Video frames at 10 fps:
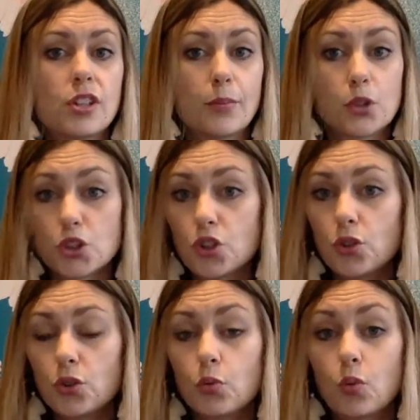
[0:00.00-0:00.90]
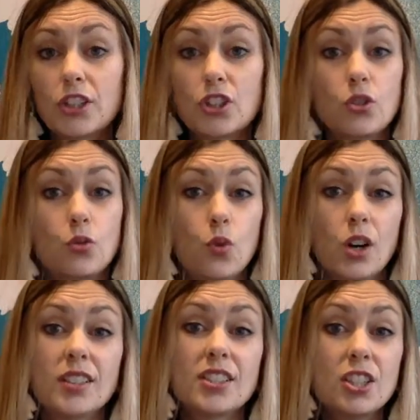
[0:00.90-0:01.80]
Number two, what do you
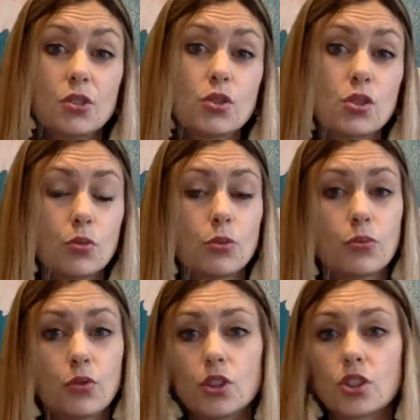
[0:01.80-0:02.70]
want to use the room for?